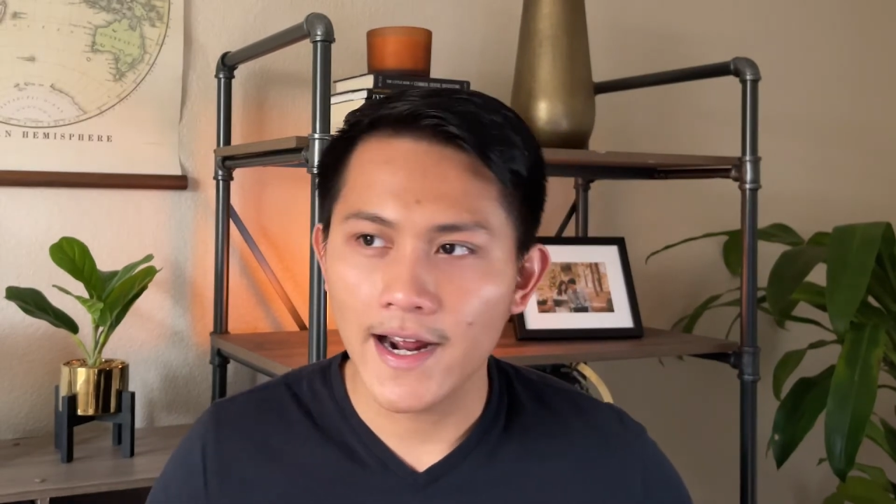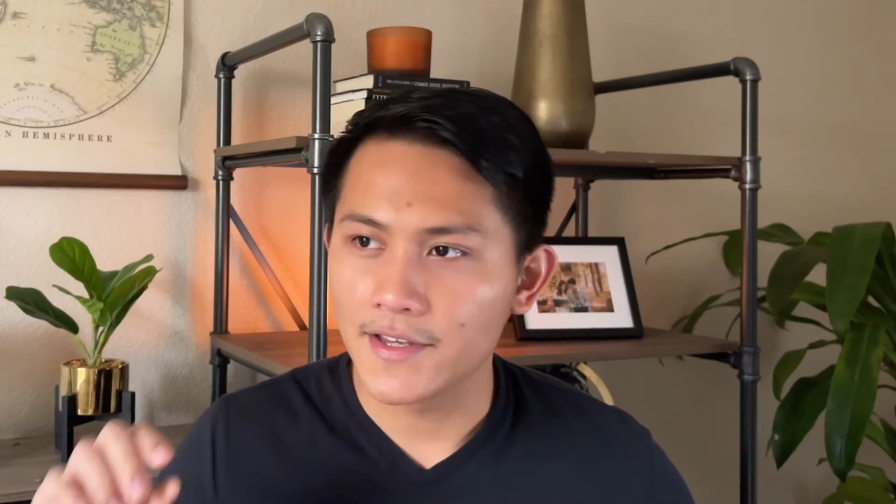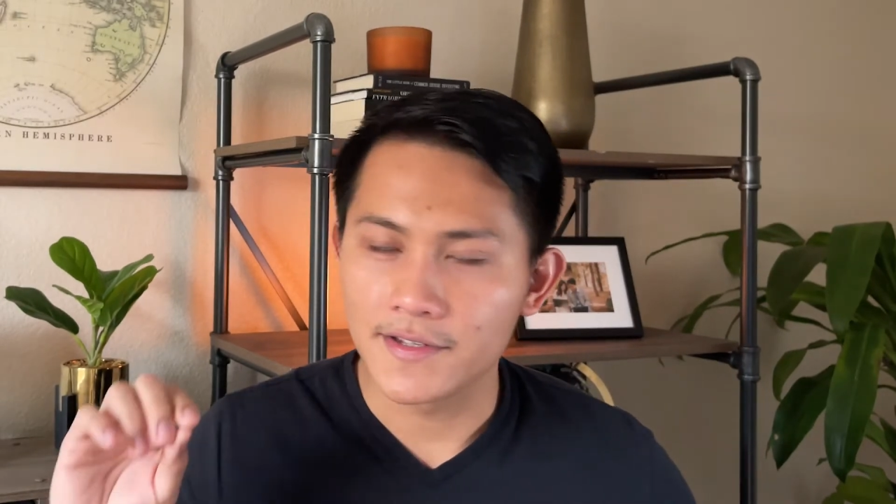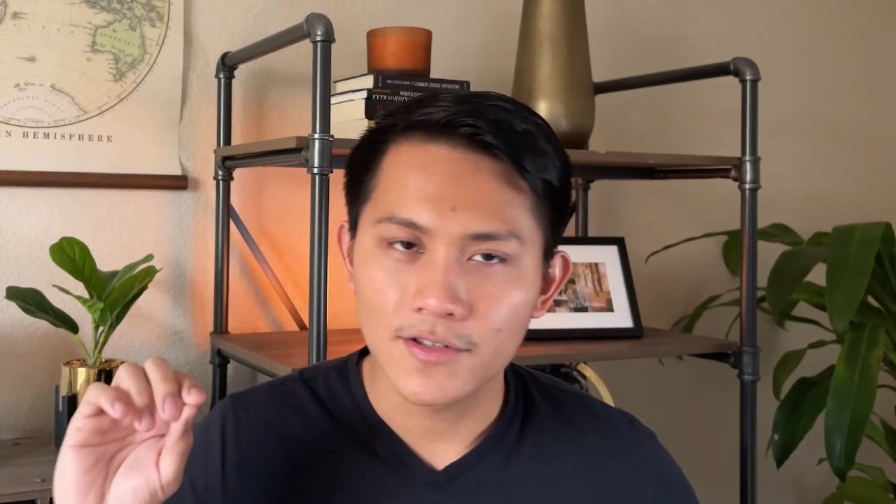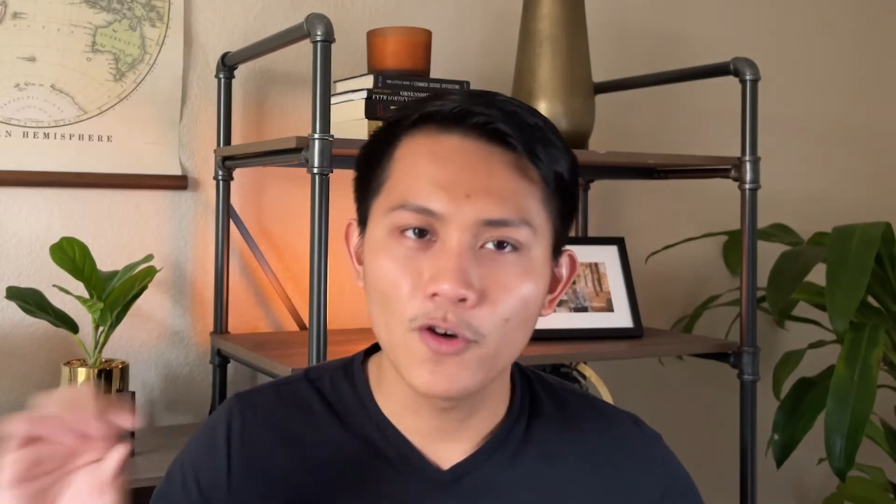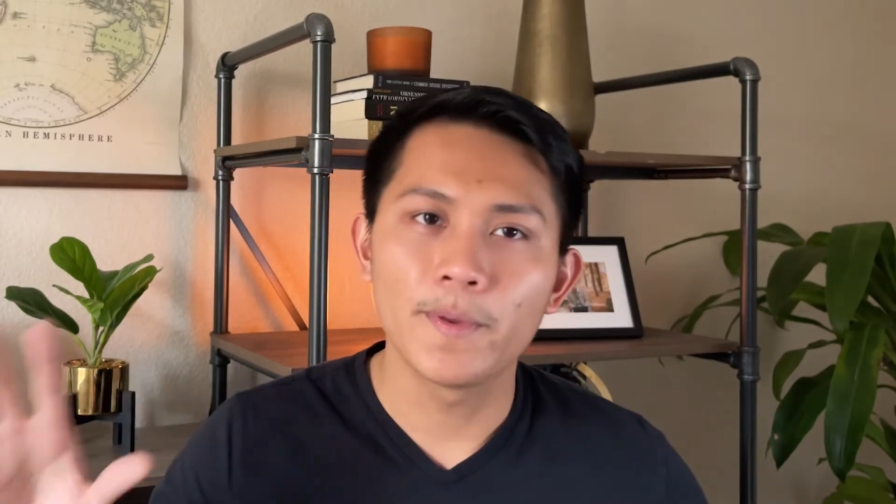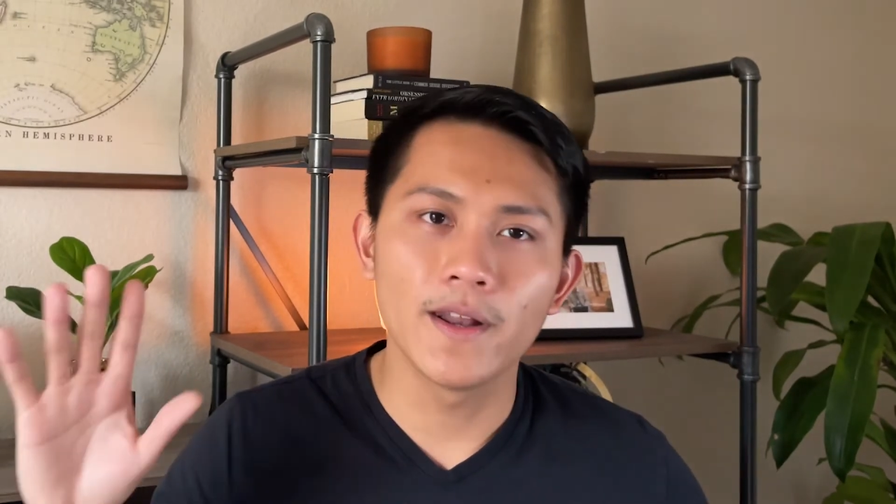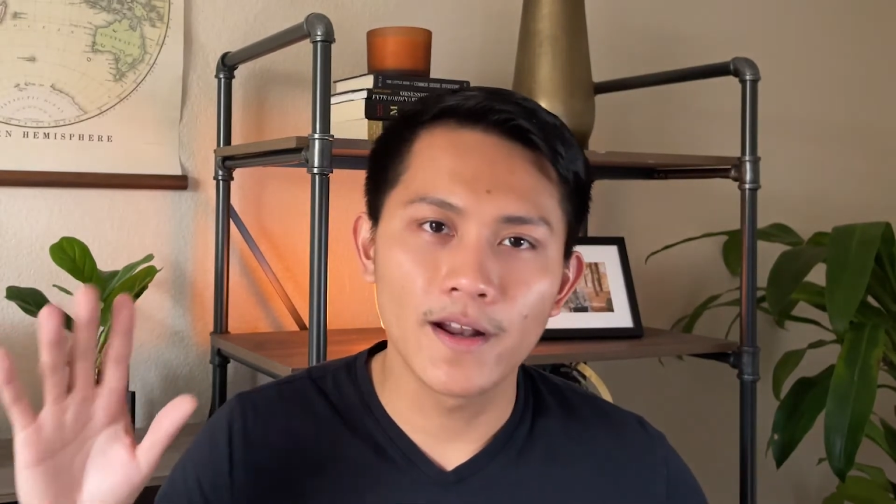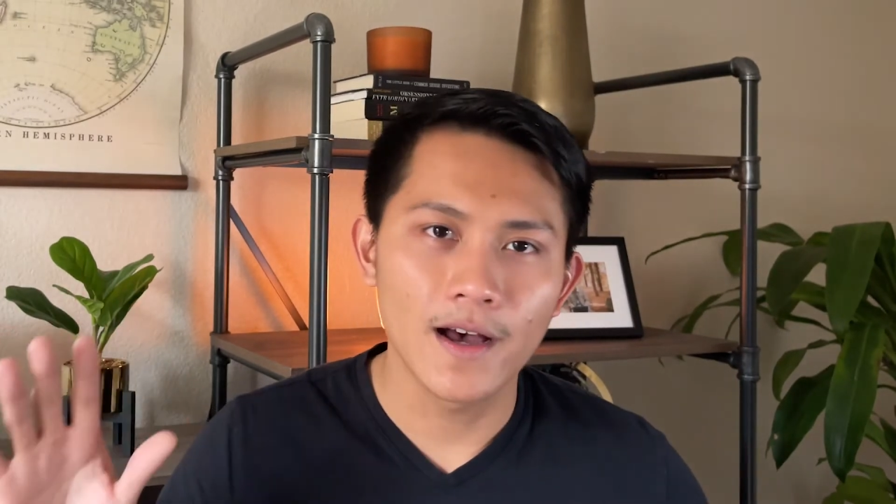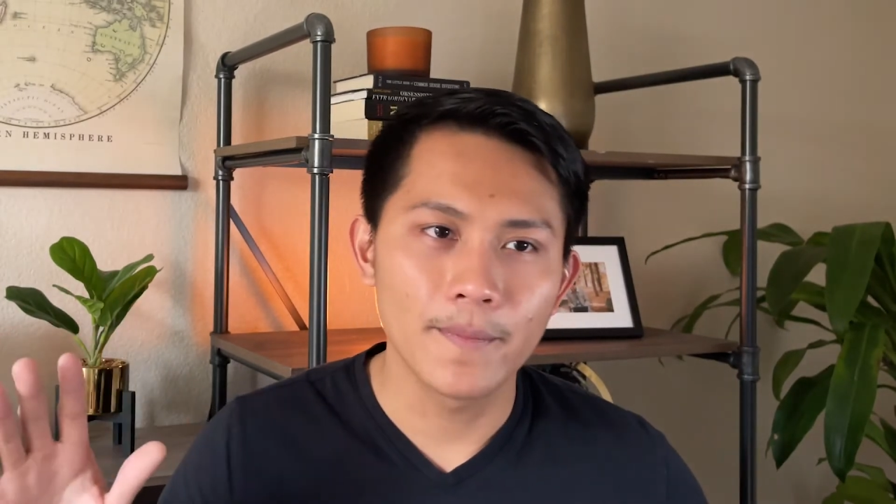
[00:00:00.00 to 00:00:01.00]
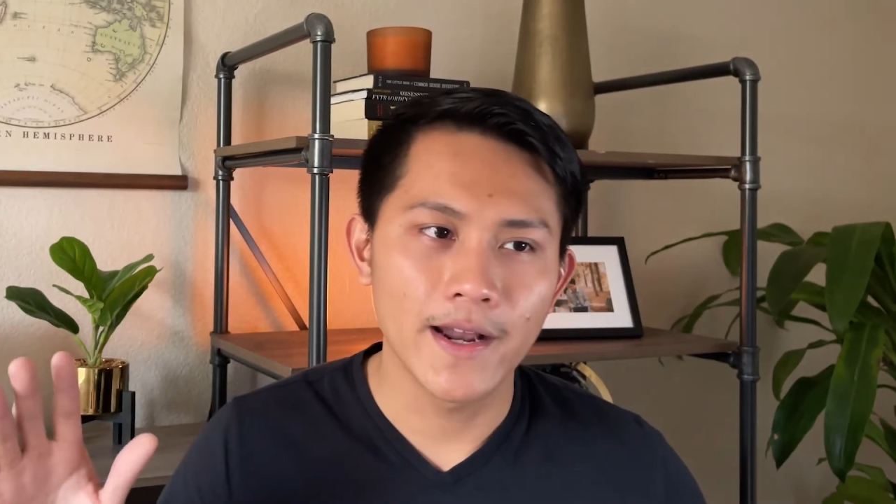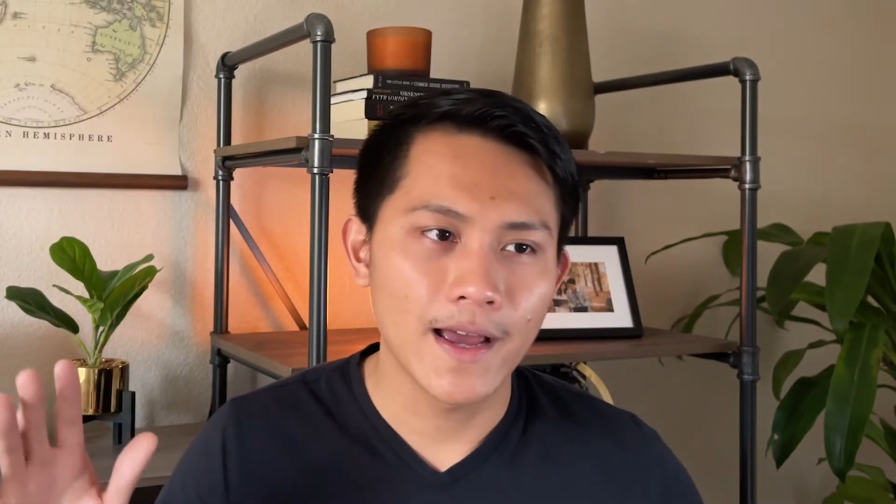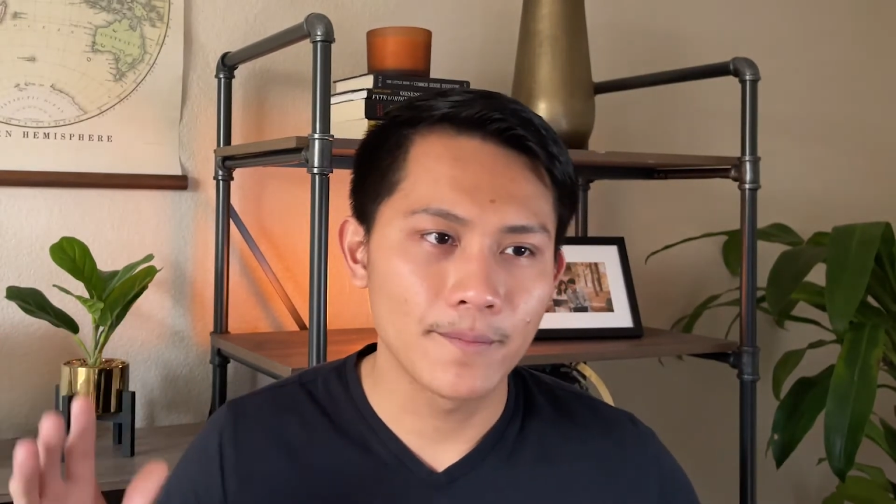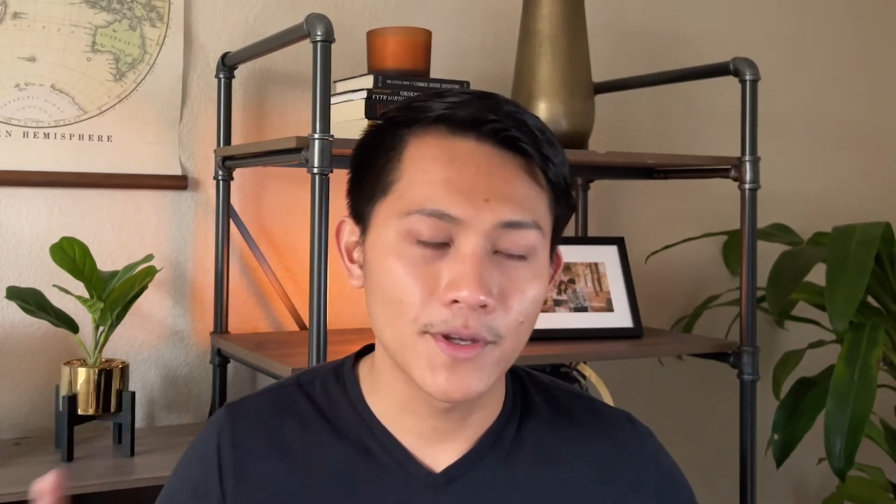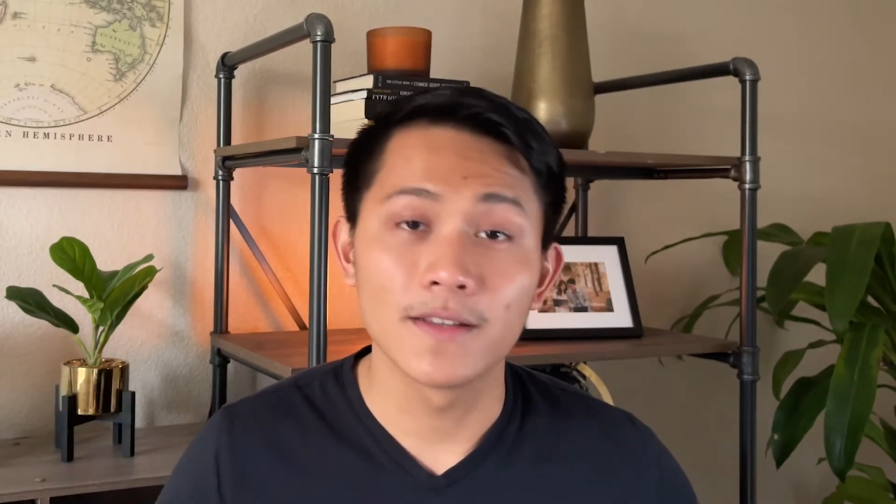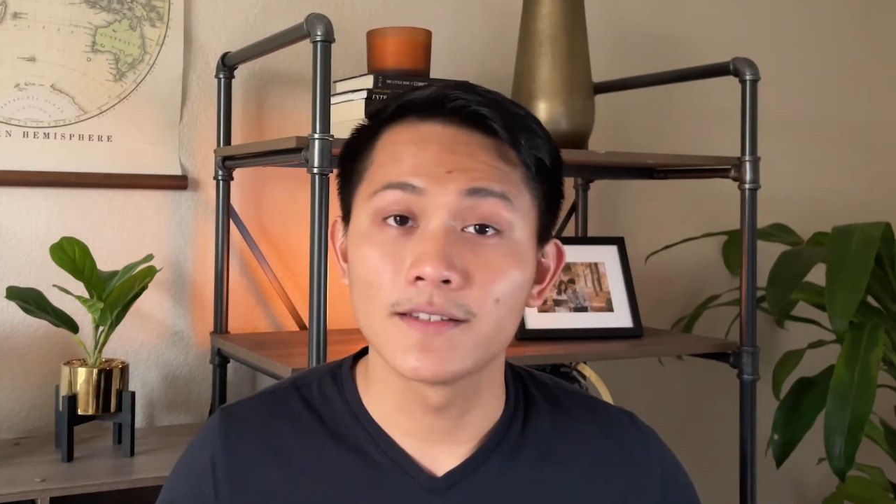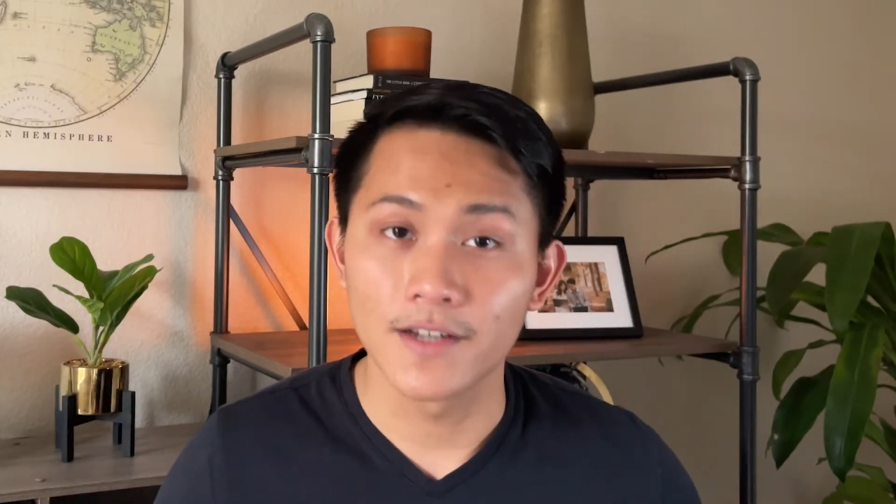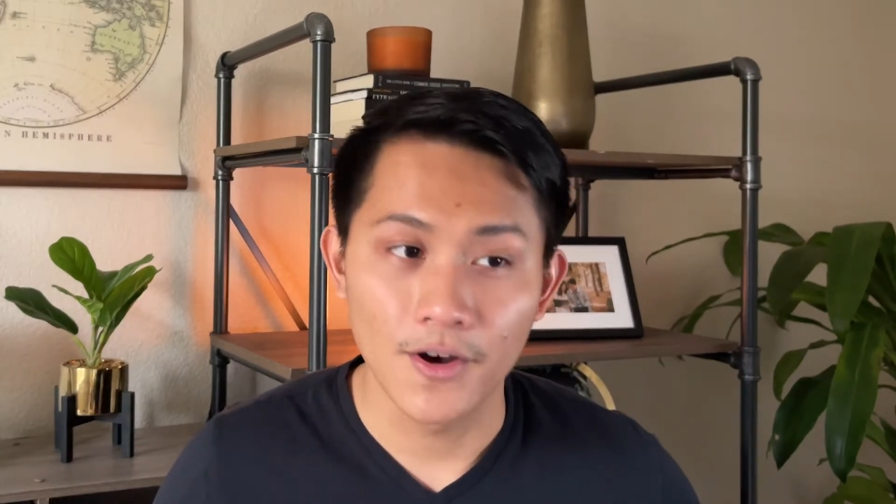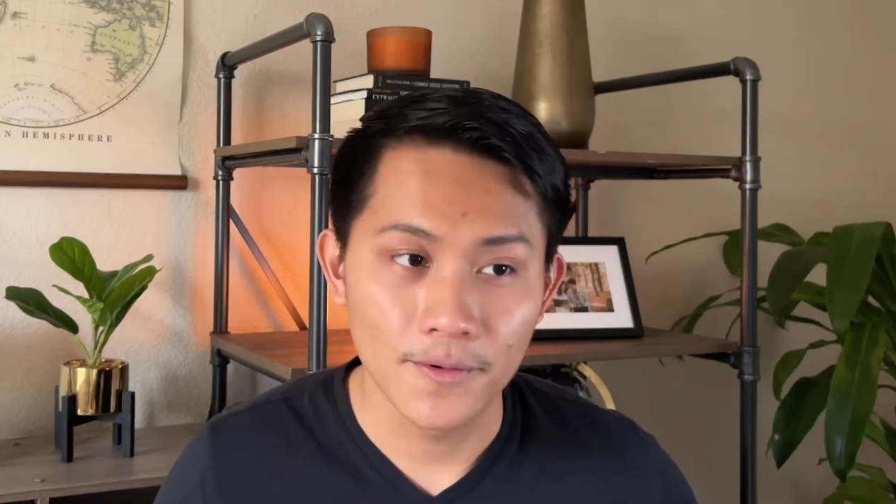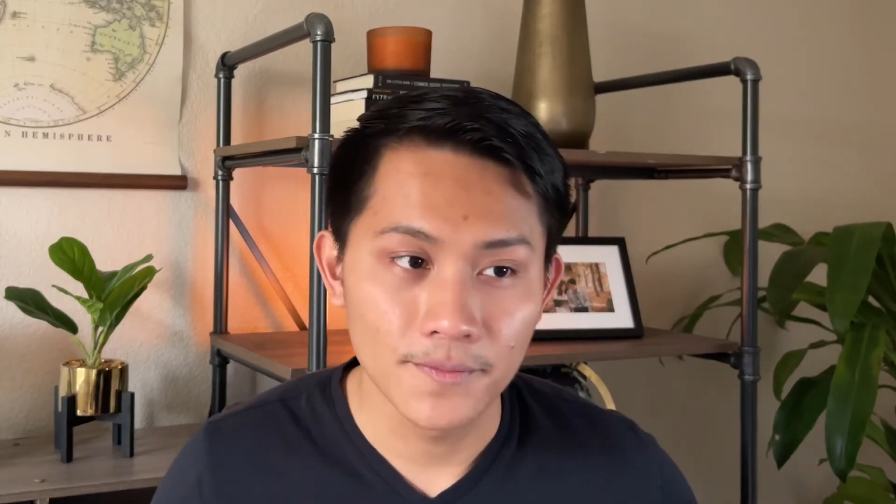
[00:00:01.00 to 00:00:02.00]
I just open it up and I'm good to
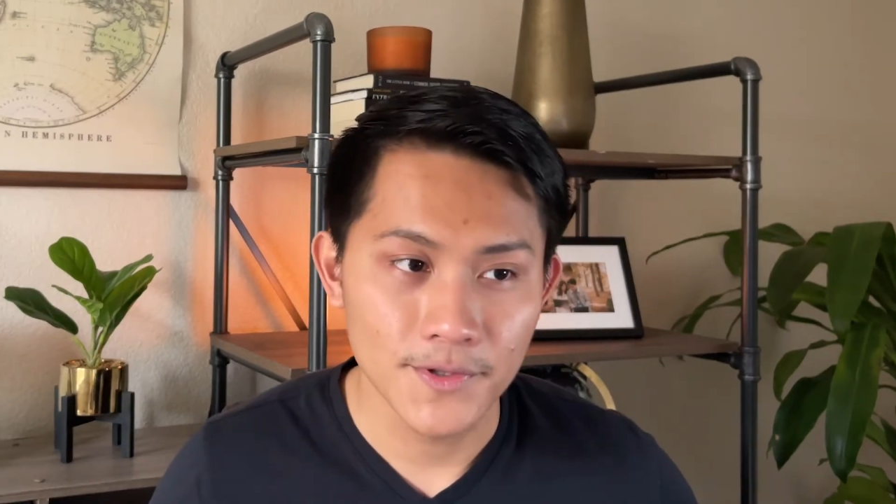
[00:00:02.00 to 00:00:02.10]
go.